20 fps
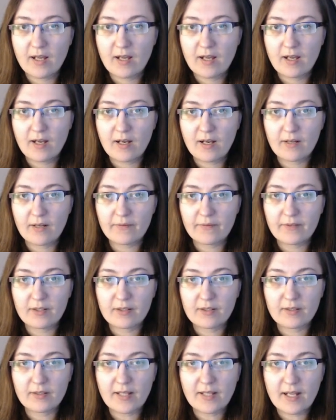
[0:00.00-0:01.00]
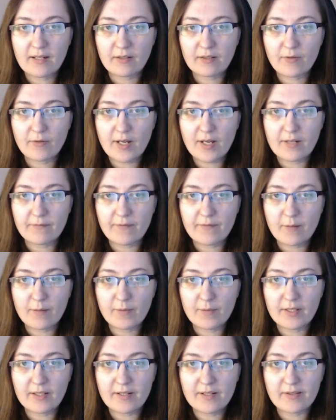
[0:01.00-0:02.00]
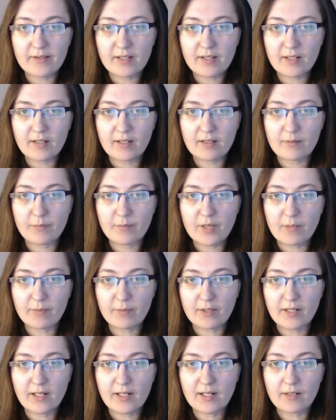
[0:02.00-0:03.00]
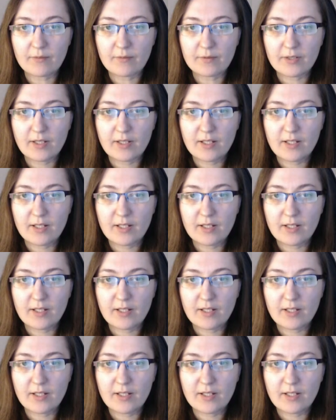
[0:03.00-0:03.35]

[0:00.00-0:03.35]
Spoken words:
After the 10 great families kicked people out,